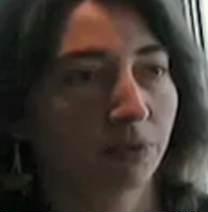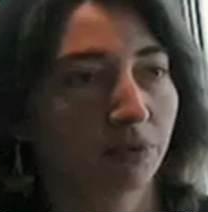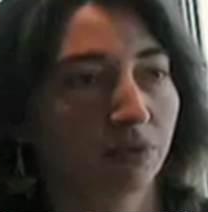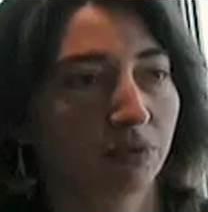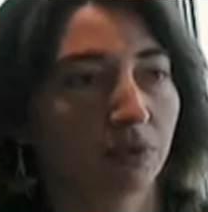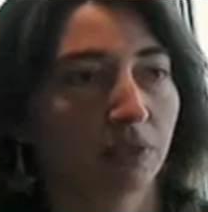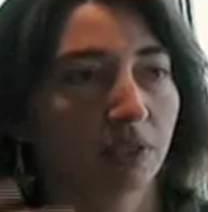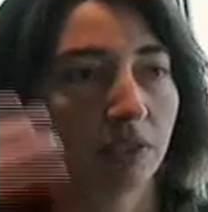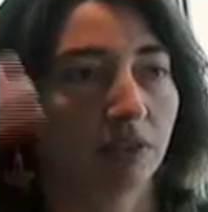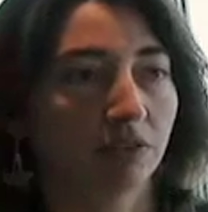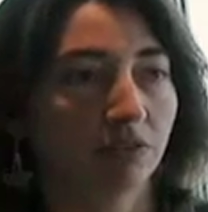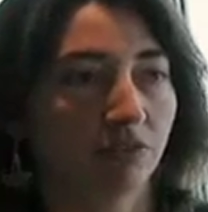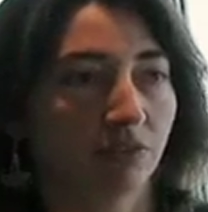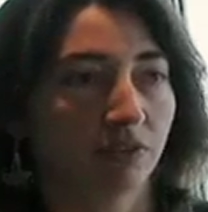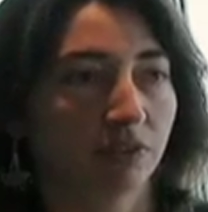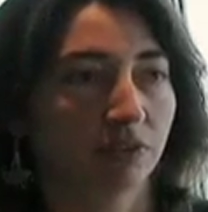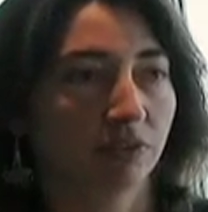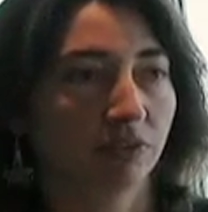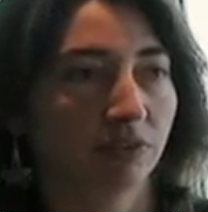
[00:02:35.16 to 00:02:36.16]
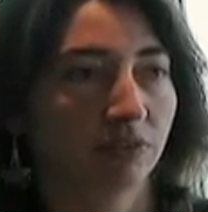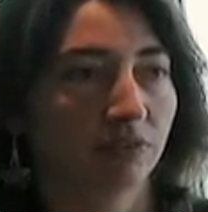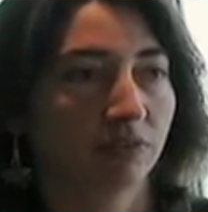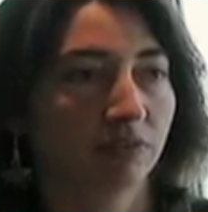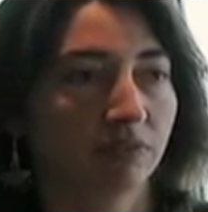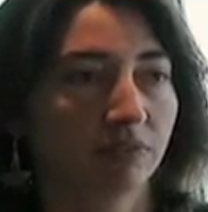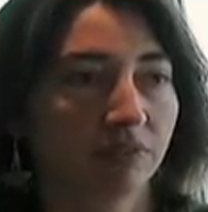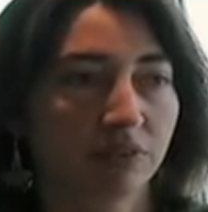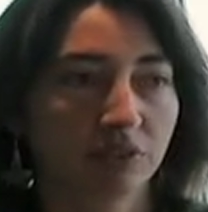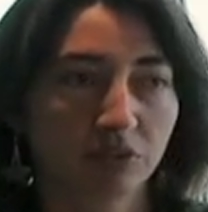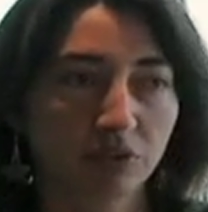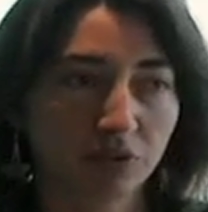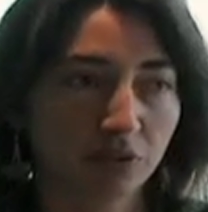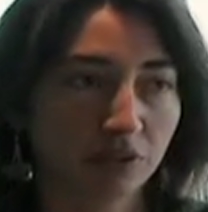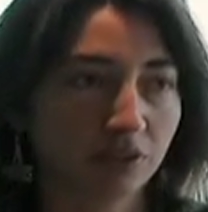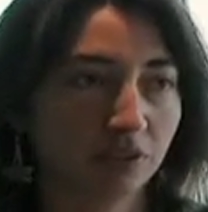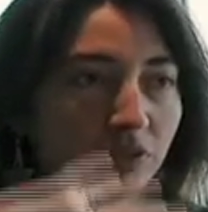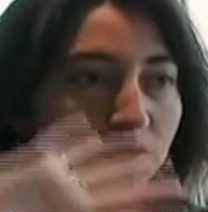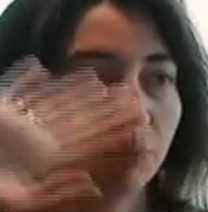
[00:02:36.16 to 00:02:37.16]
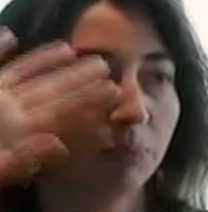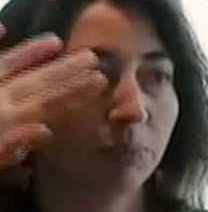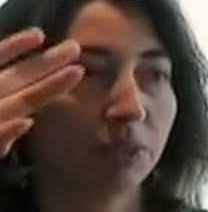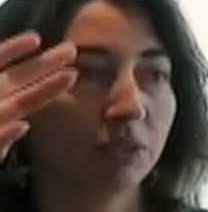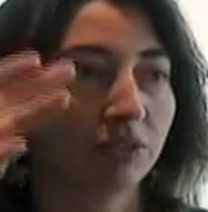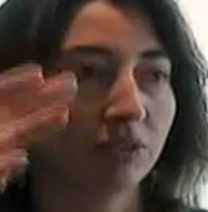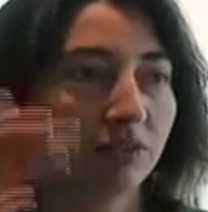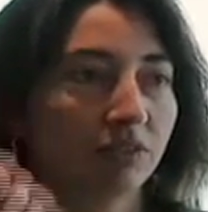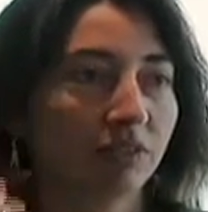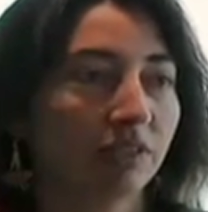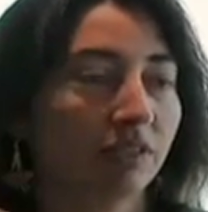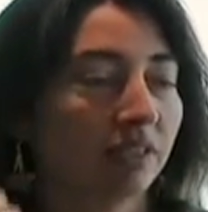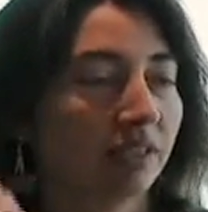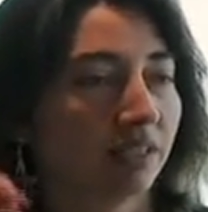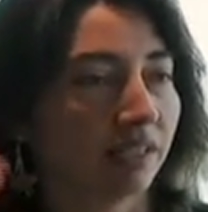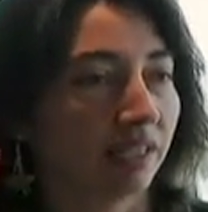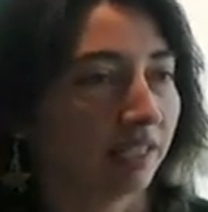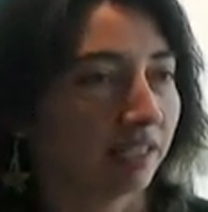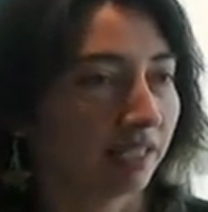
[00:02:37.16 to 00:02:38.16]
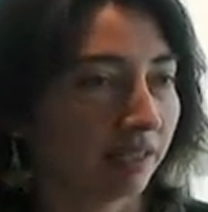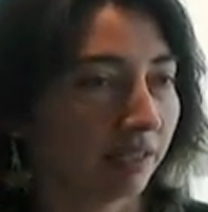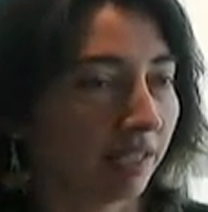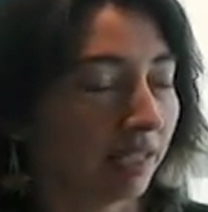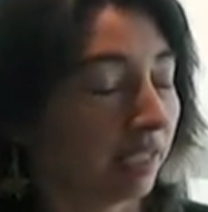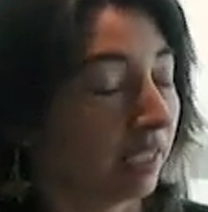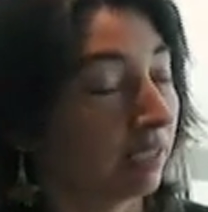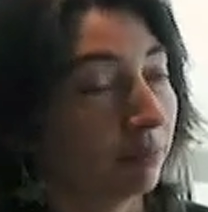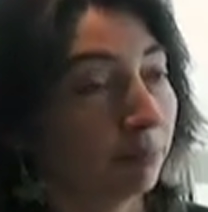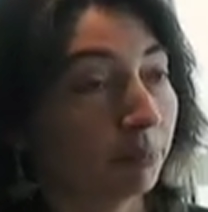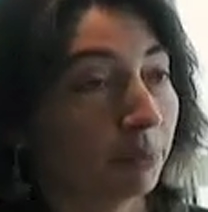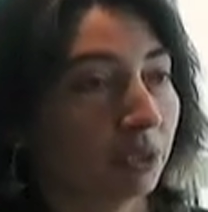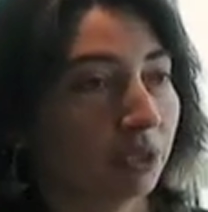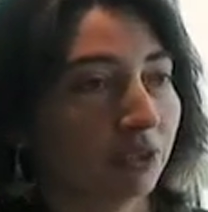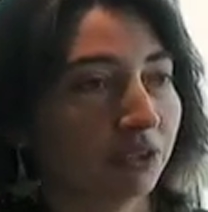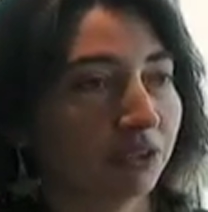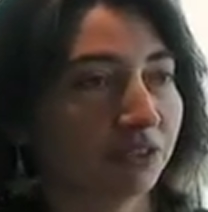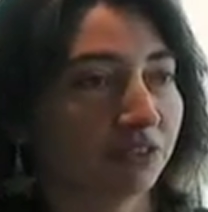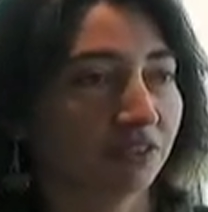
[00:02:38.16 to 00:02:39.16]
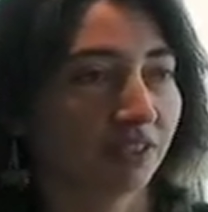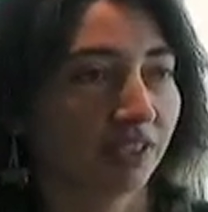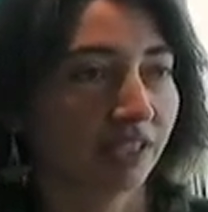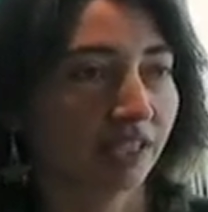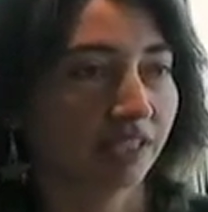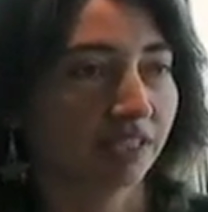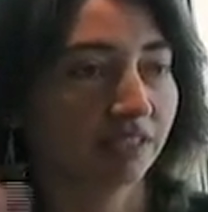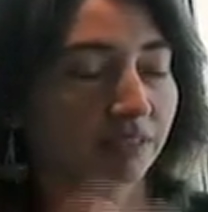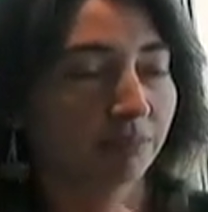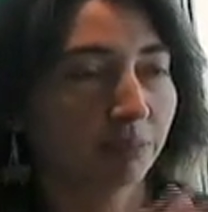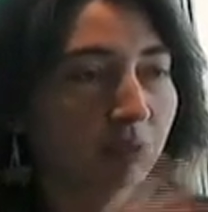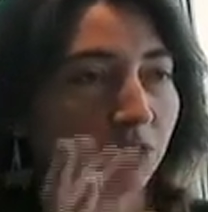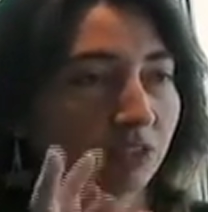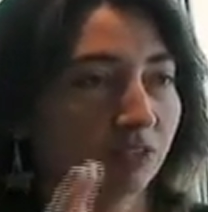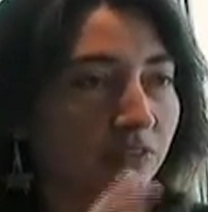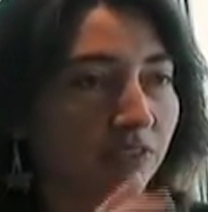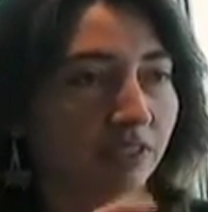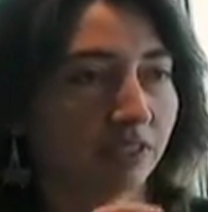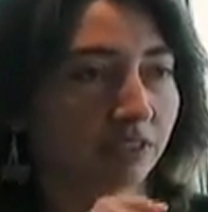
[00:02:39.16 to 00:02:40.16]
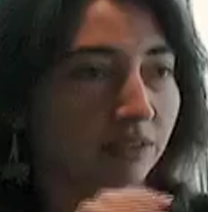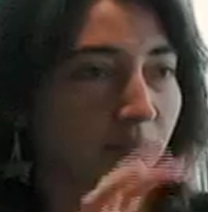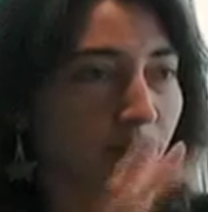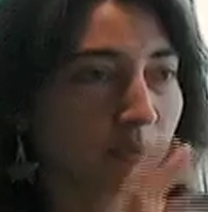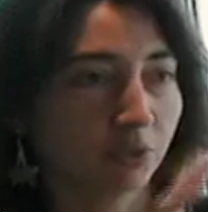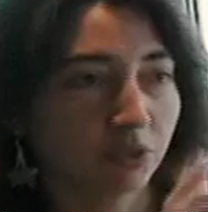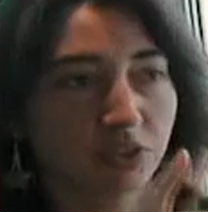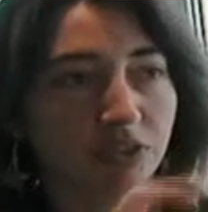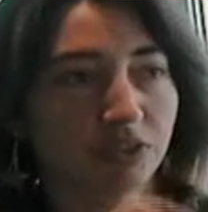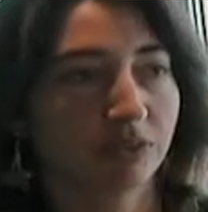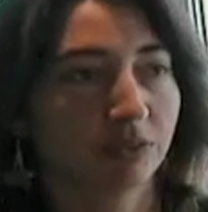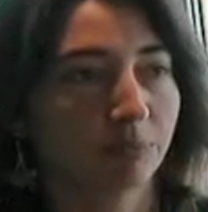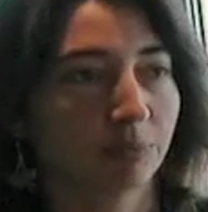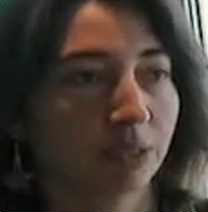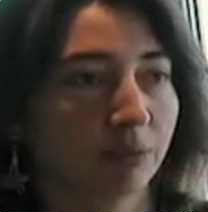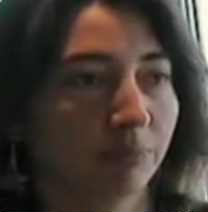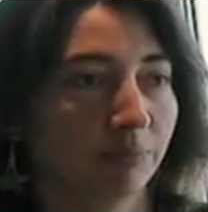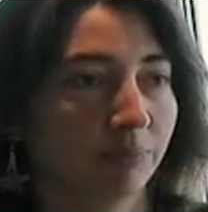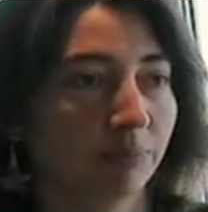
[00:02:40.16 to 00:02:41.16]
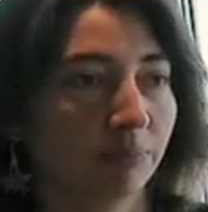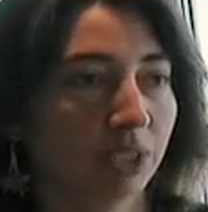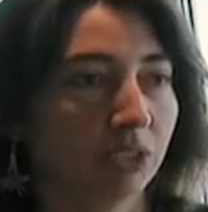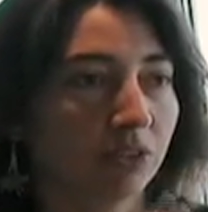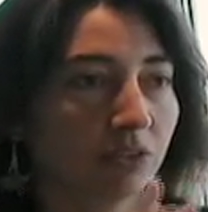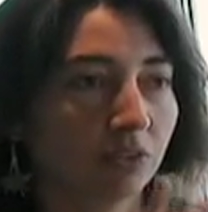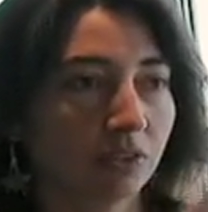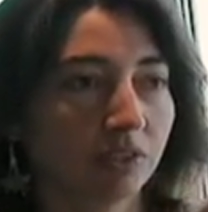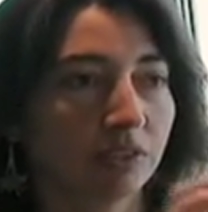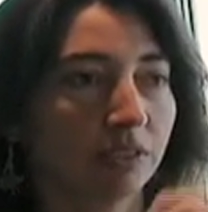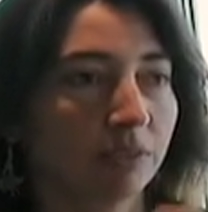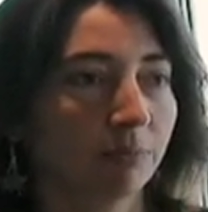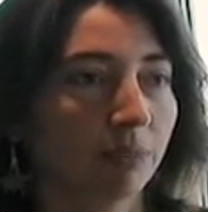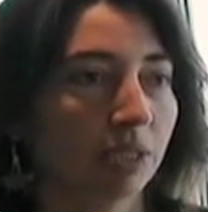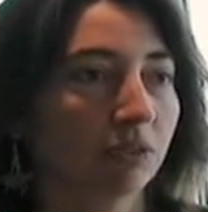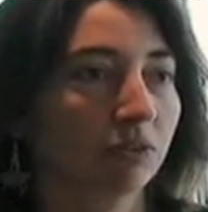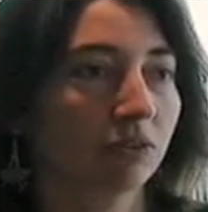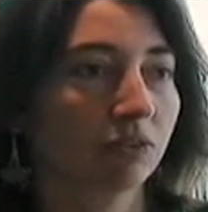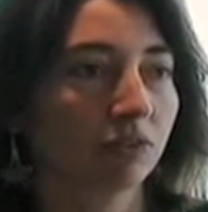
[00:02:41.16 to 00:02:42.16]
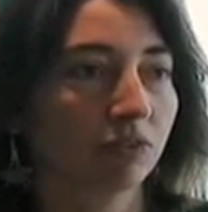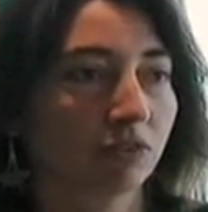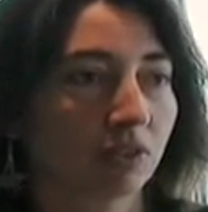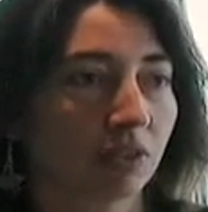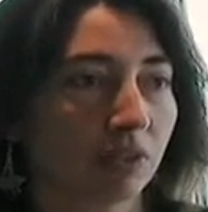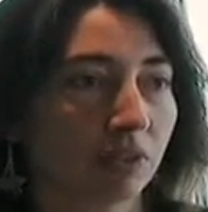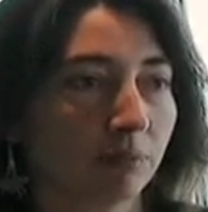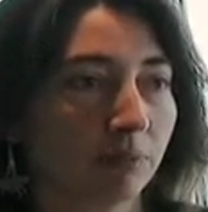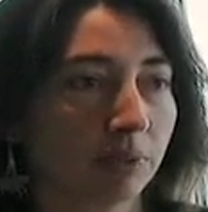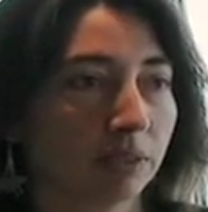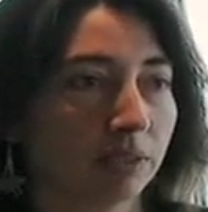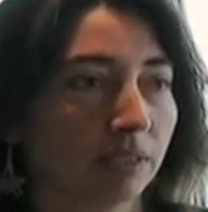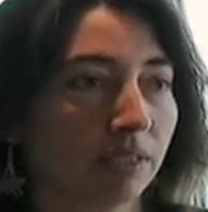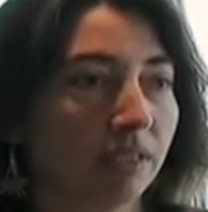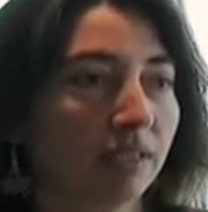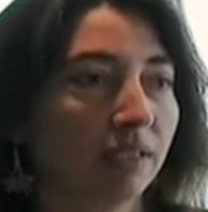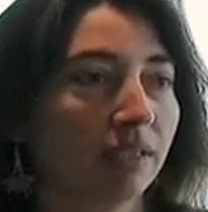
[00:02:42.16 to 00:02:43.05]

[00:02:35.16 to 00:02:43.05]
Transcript: through elephants, including humans, and, and birds, adding them all together, mushing them up, measuring the amount of carbon,